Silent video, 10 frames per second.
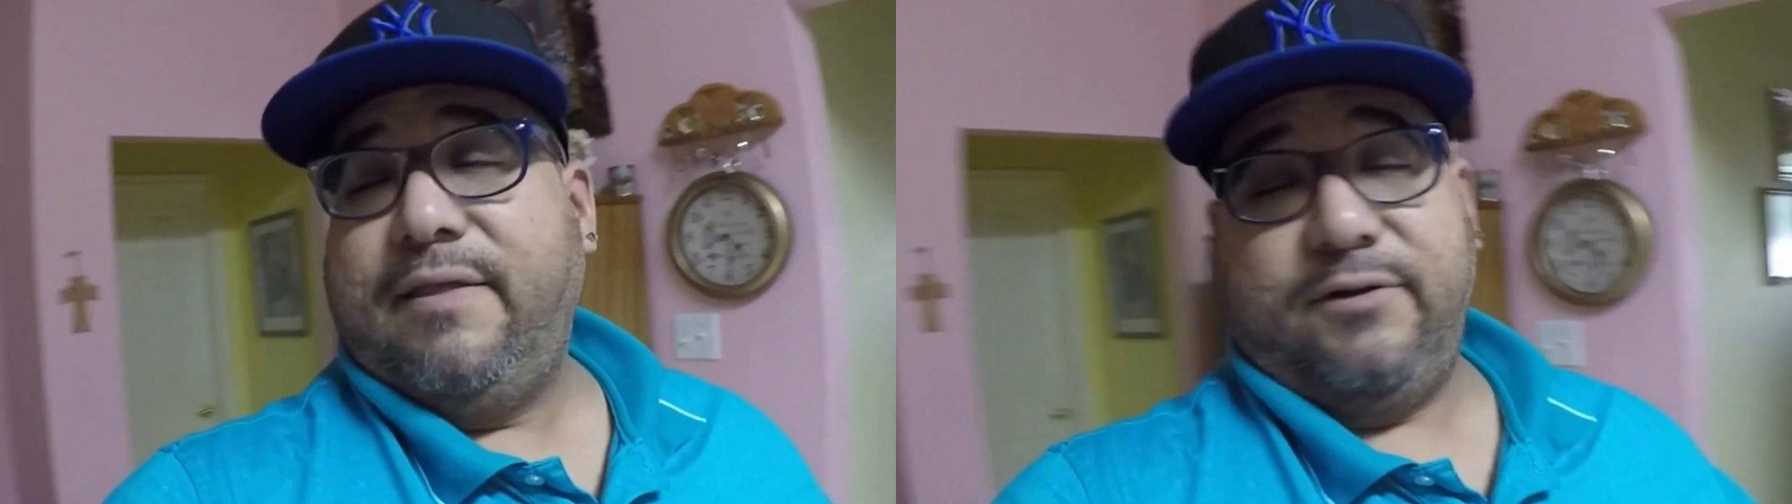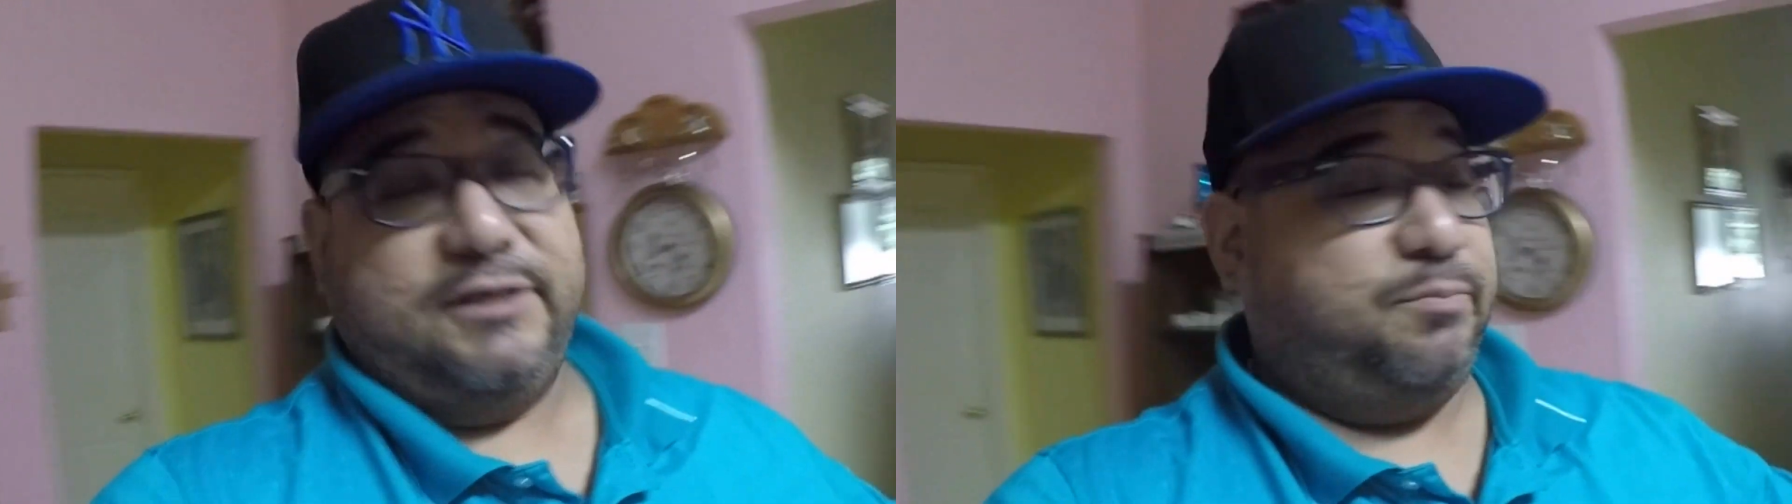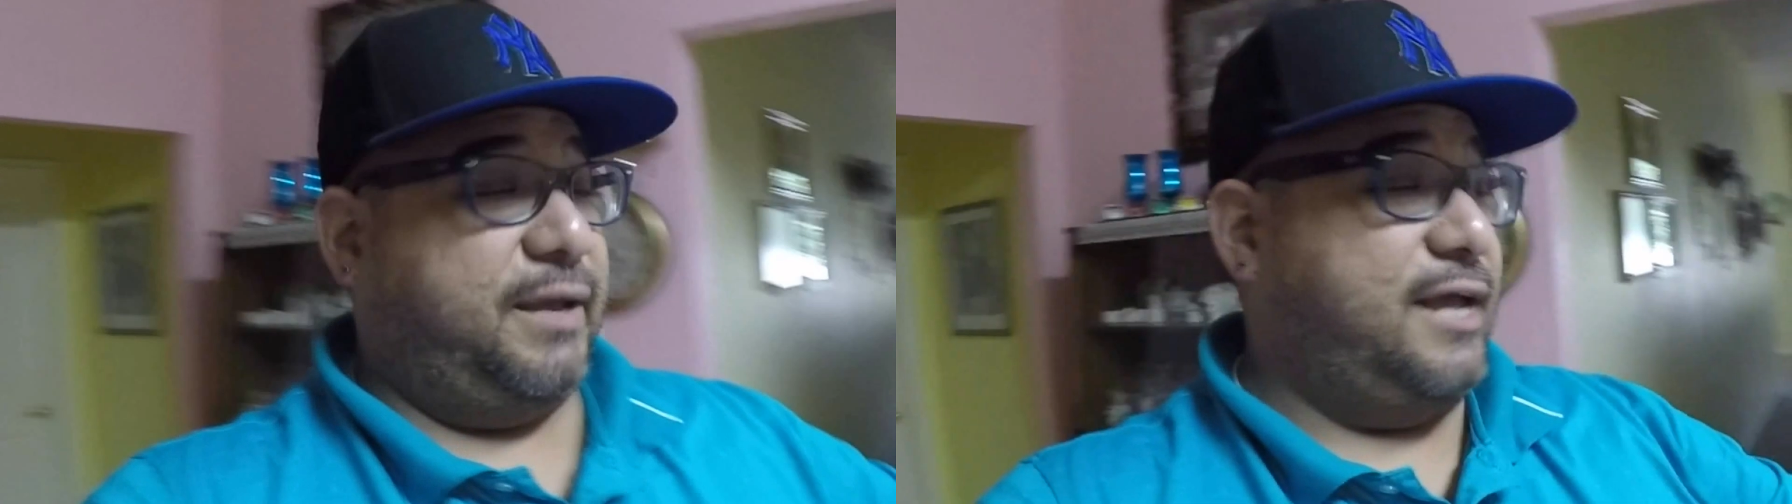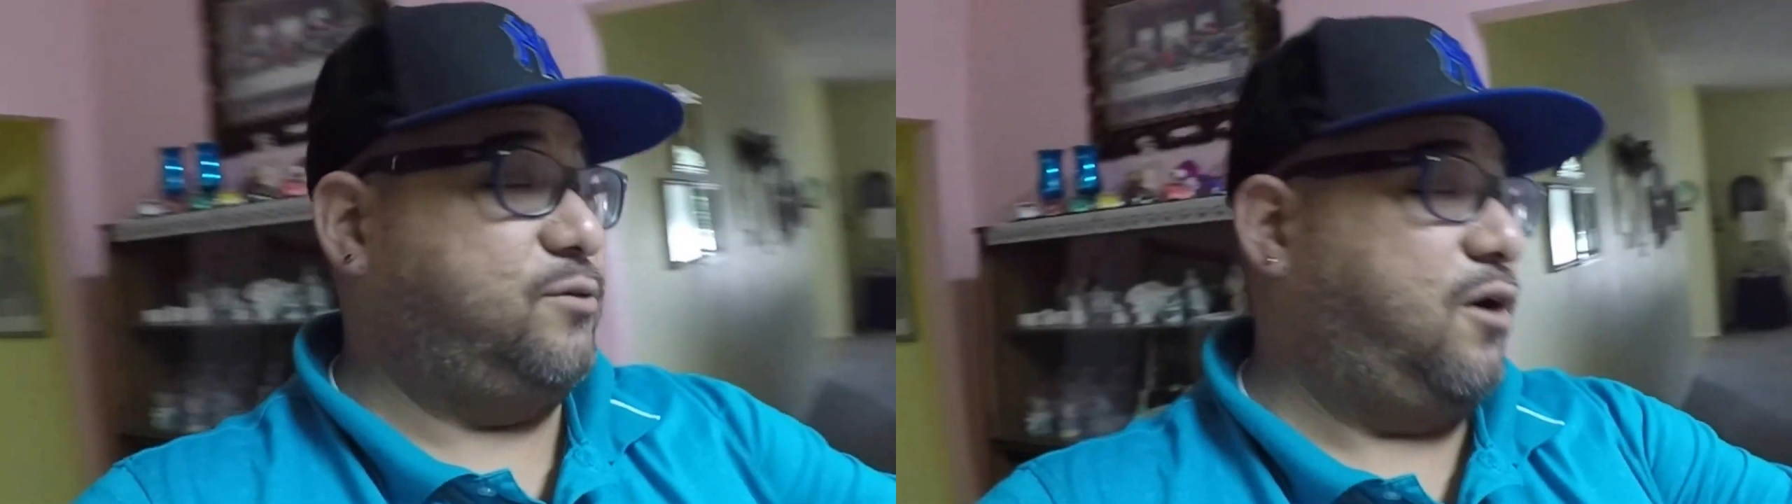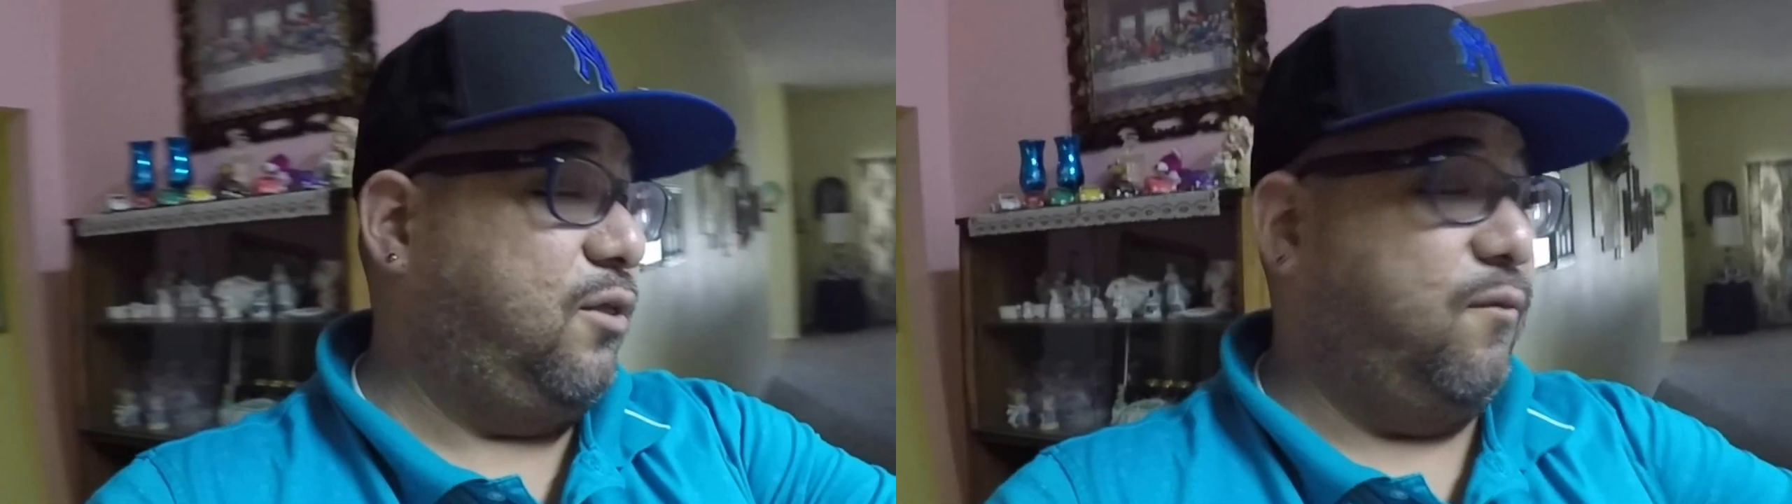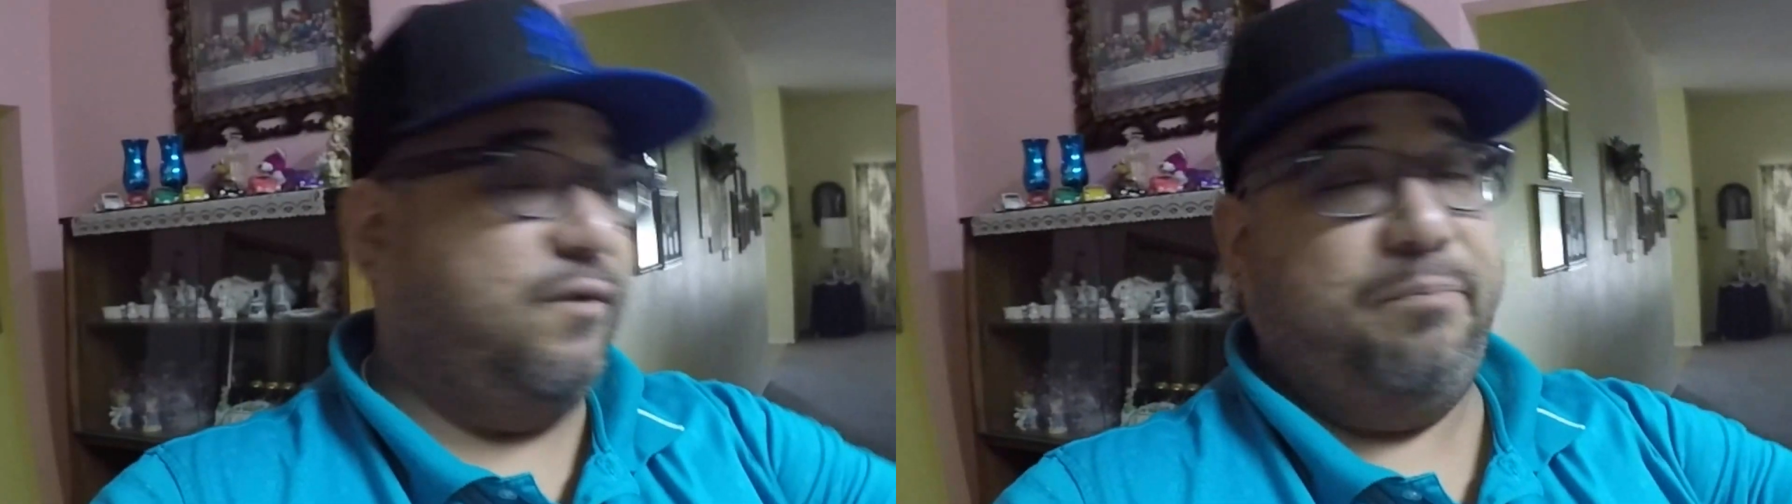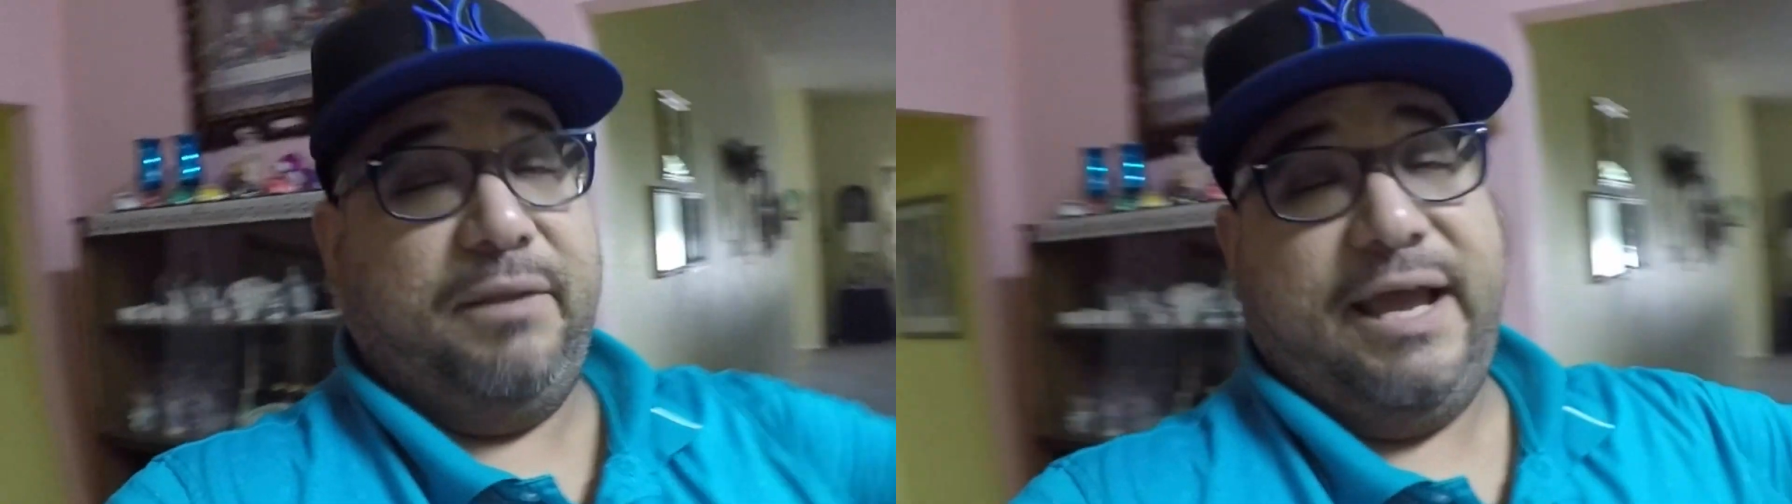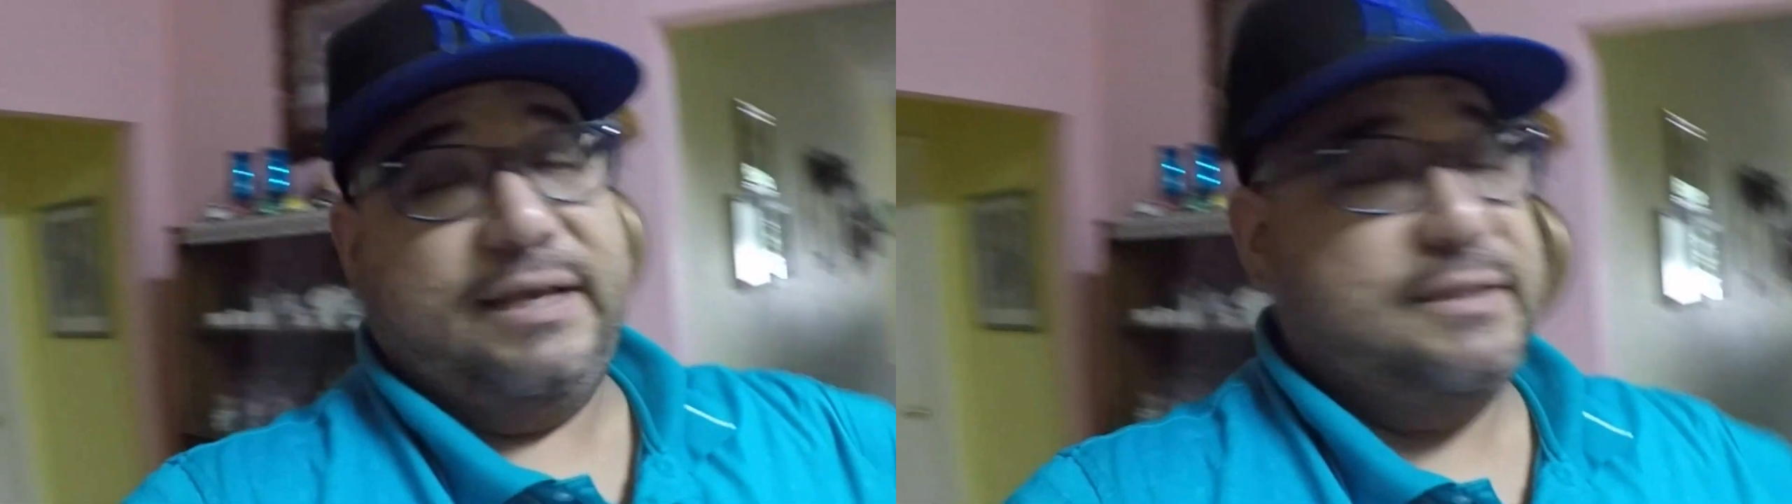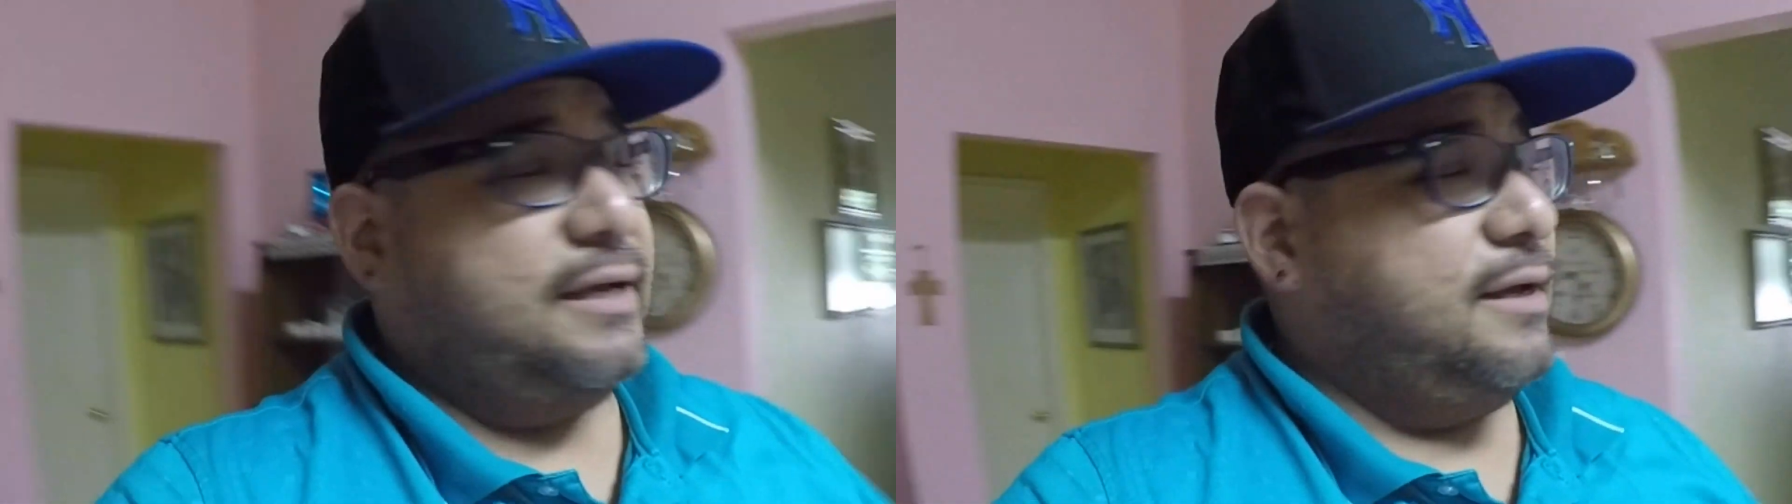Their displays are all over the place.